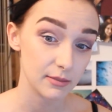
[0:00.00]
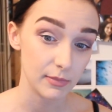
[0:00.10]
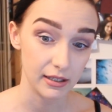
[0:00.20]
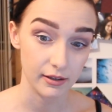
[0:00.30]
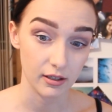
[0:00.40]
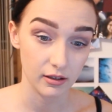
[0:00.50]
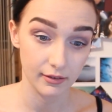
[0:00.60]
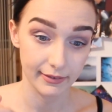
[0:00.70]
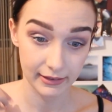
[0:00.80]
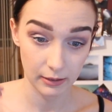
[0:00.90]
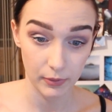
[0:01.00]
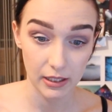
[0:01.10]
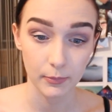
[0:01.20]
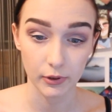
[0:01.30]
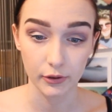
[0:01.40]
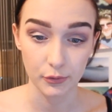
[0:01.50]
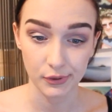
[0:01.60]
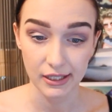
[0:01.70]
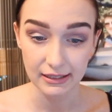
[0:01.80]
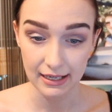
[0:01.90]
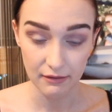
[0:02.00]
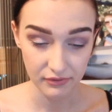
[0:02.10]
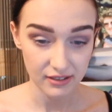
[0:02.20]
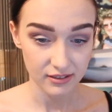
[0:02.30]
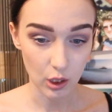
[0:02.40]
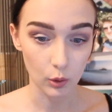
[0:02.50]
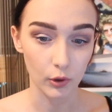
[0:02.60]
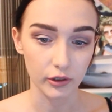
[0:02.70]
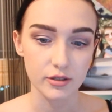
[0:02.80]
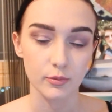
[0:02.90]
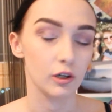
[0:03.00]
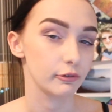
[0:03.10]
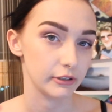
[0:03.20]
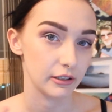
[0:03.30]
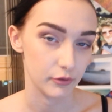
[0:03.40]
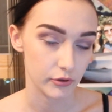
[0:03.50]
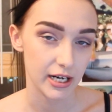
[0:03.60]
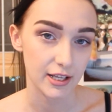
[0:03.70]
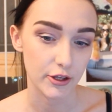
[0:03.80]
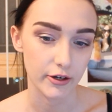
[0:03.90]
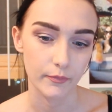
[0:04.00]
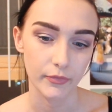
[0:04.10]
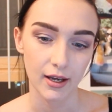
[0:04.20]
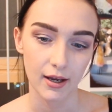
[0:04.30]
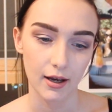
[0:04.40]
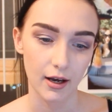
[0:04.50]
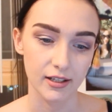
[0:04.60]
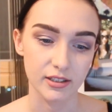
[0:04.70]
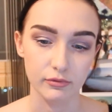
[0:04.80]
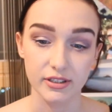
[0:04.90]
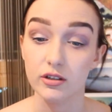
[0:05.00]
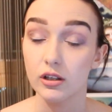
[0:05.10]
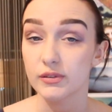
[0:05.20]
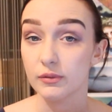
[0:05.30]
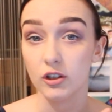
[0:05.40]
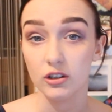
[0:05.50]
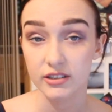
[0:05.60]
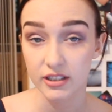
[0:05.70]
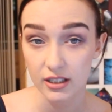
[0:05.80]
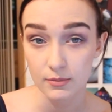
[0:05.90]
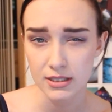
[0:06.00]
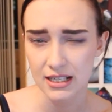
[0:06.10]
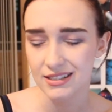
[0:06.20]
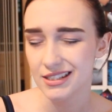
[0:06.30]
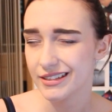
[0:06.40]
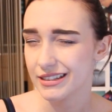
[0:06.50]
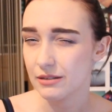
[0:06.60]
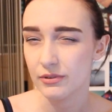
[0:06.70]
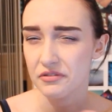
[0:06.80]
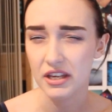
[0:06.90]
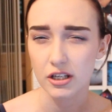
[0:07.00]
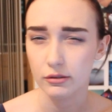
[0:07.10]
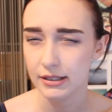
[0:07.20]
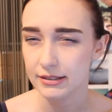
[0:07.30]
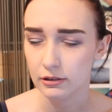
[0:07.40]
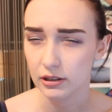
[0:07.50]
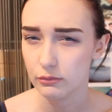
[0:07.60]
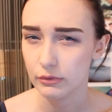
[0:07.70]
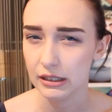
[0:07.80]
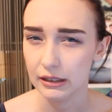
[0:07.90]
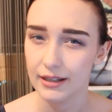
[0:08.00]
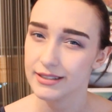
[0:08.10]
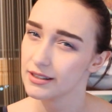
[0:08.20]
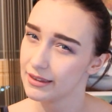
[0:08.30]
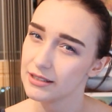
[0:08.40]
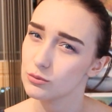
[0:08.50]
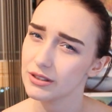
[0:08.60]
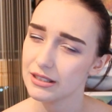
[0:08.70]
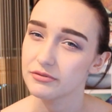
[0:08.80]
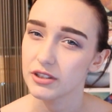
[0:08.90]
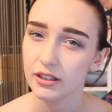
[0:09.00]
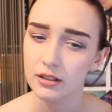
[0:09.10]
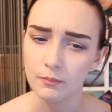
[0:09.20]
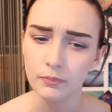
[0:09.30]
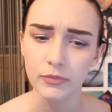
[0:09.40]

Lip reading: to me that the people who think they have these soul bonds will often have created them as a result of difficult circumstances, even if they don't necessarily realize that that's what they've done.